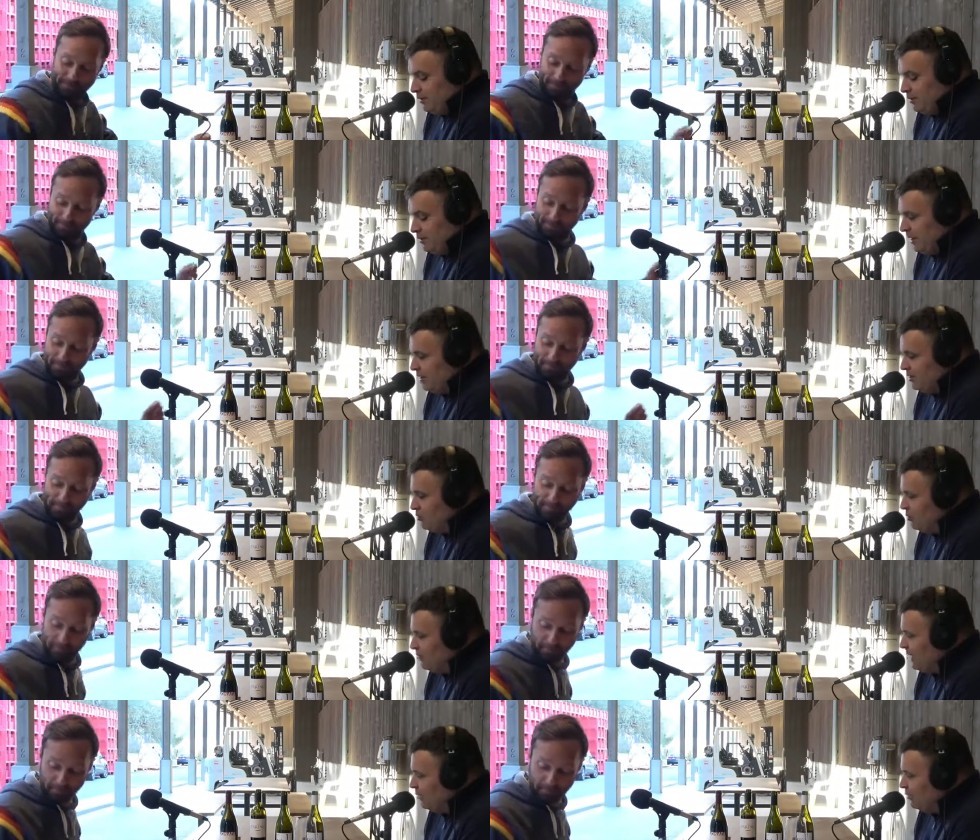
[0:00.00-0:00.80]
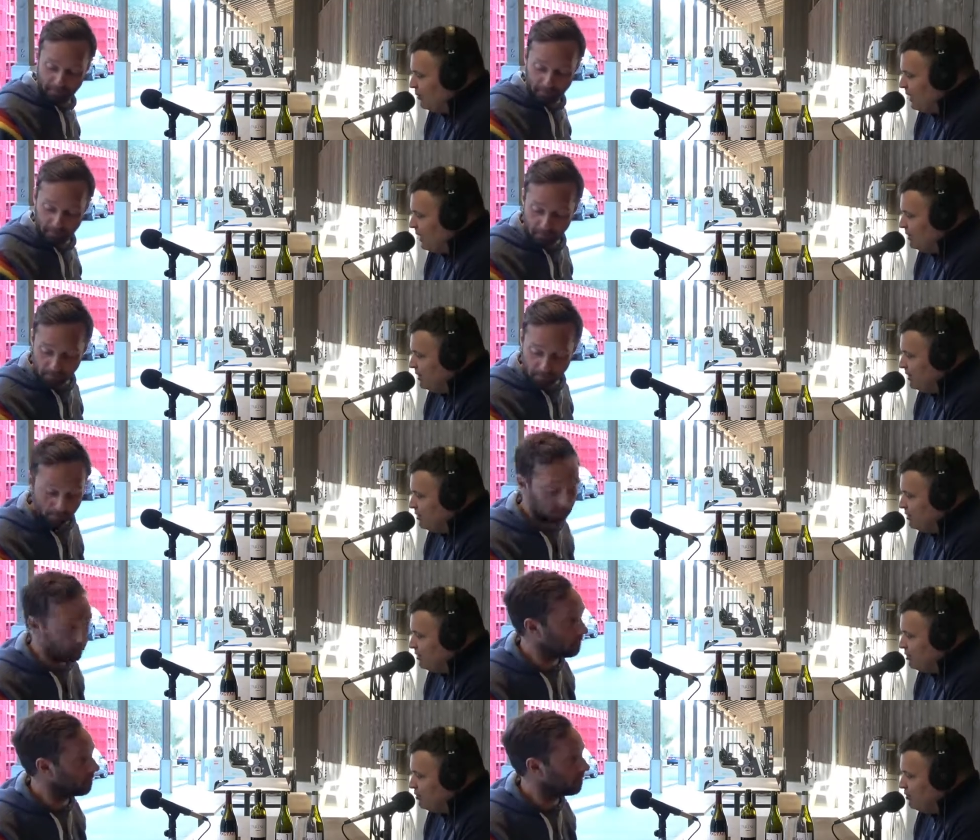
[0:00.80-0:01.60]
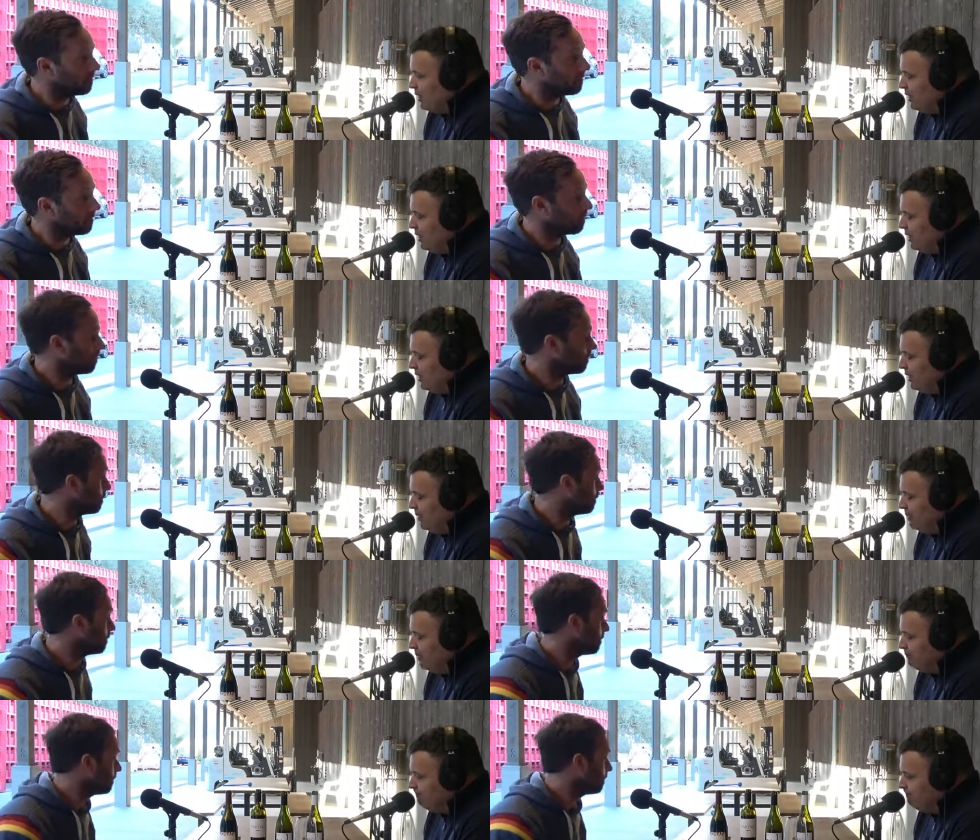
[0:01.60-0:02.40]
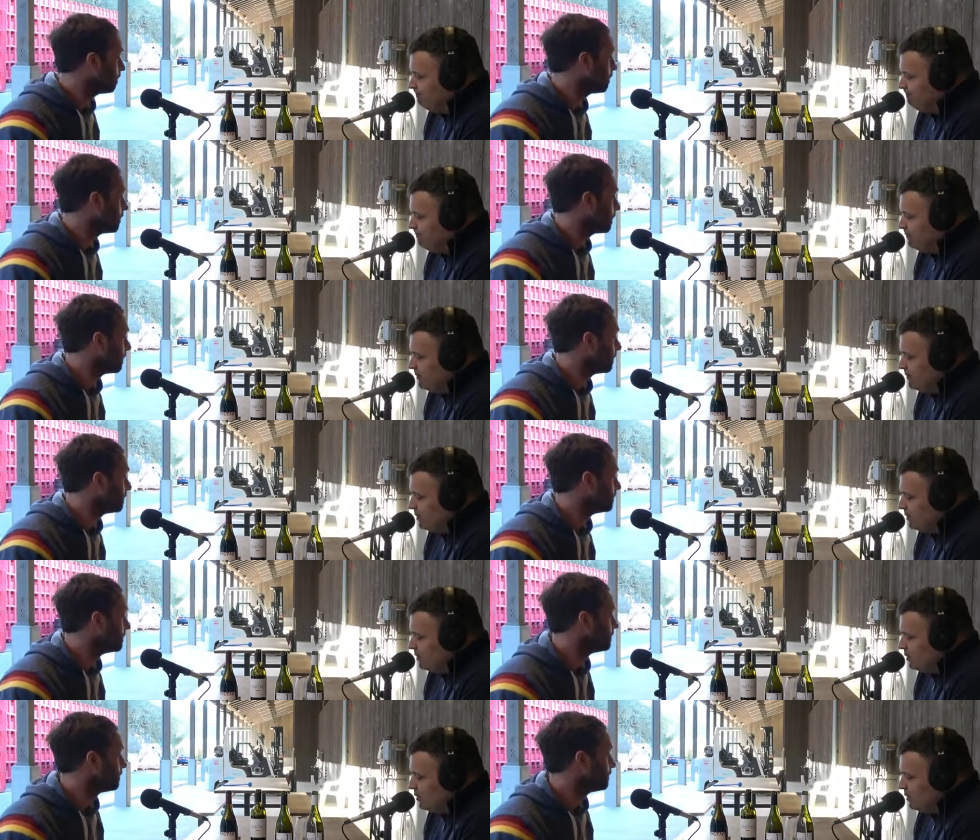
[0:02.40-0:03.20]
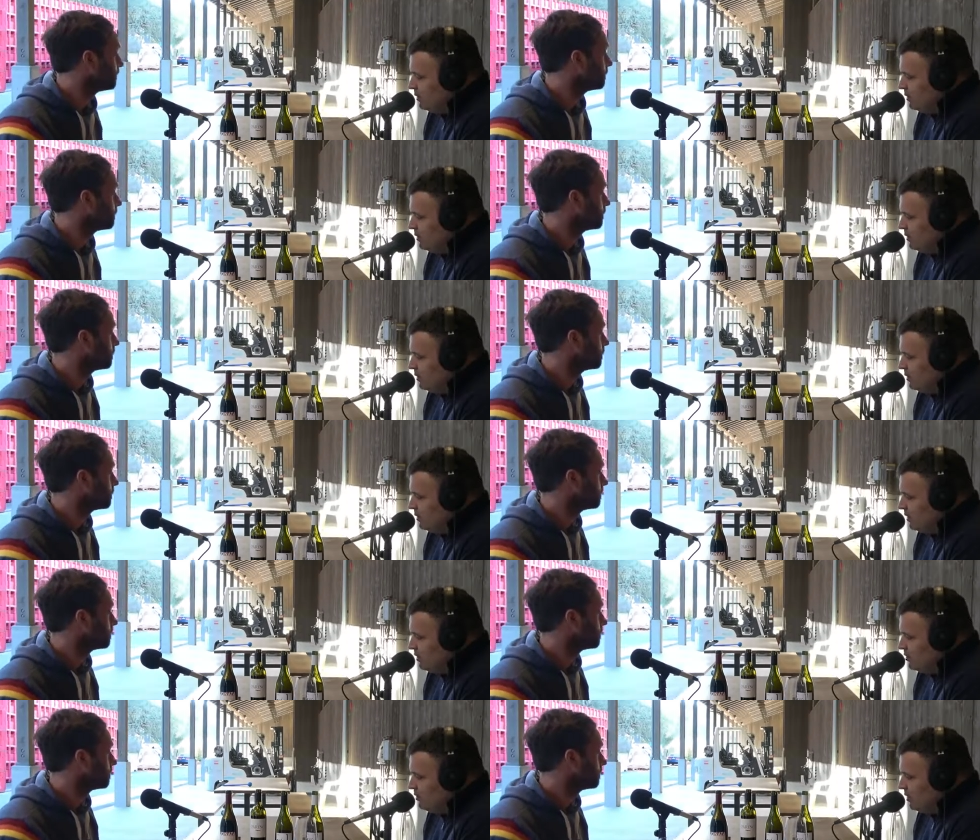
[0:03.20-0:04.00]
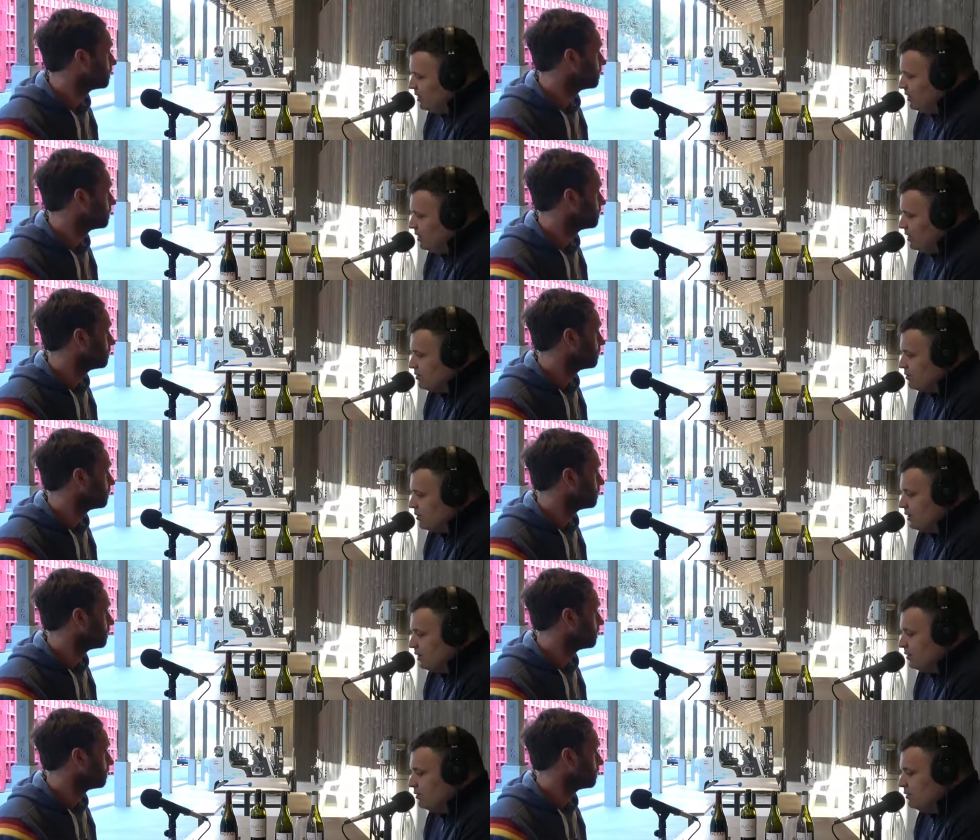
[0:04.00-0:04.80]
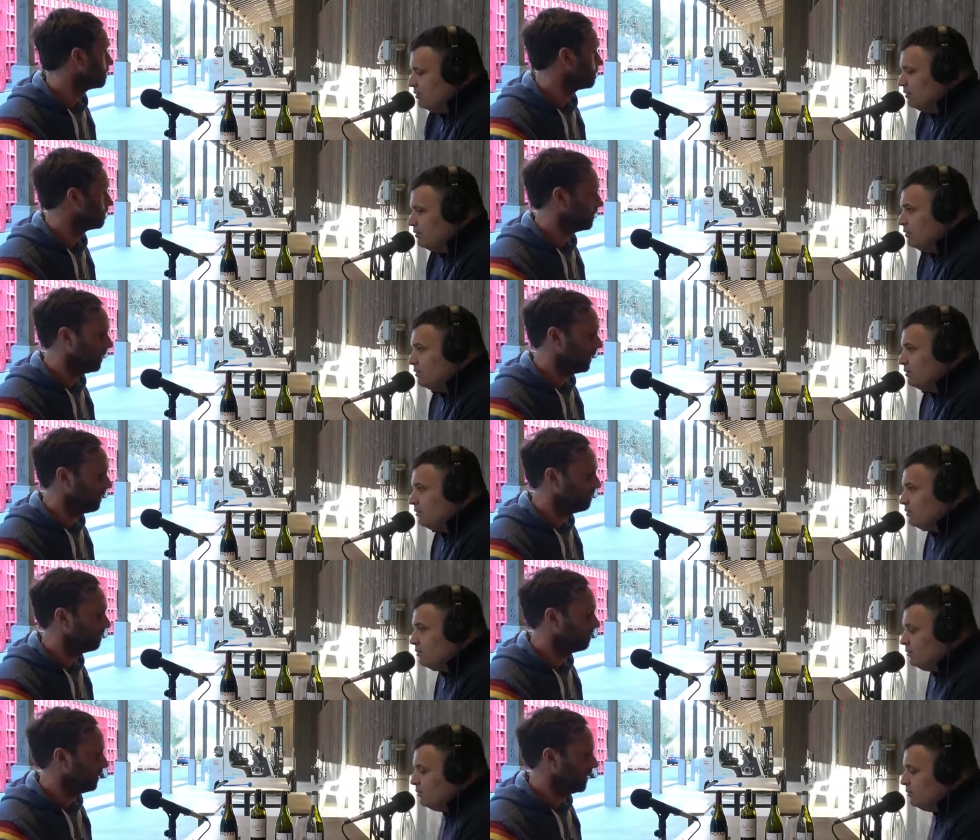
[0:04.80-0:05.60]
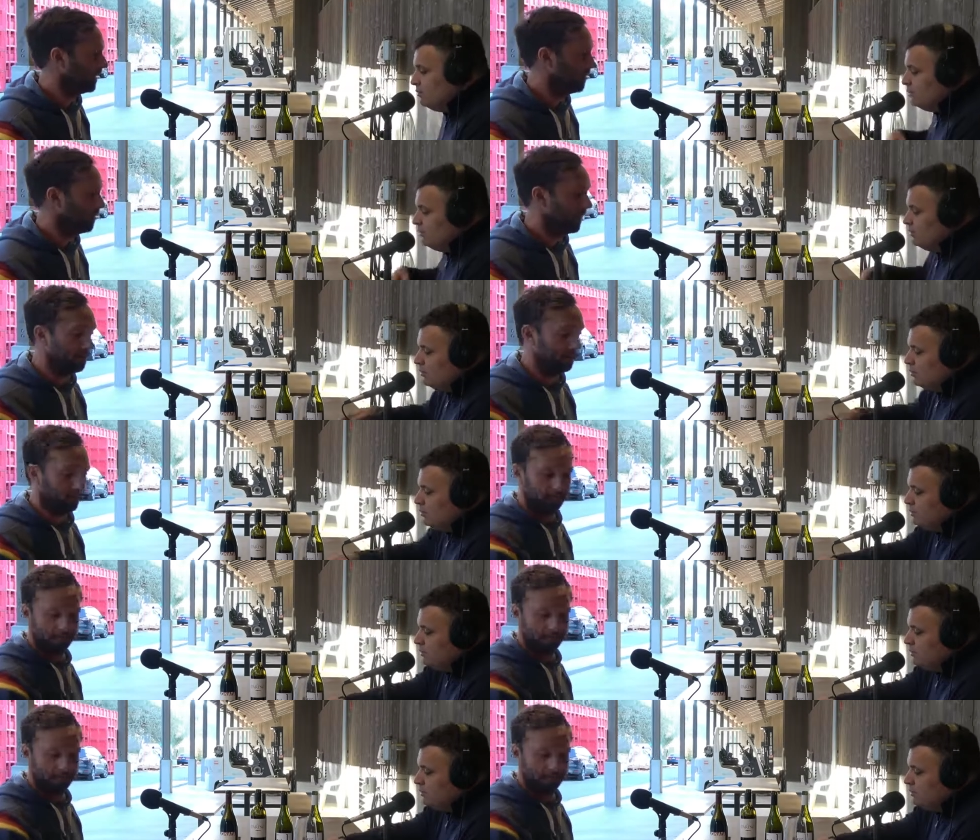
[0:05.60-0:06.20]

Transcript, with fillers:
Speaker 1: All right, so we're back with Matt Dees. Let's try um, let's try the next one. Okay, we can do that.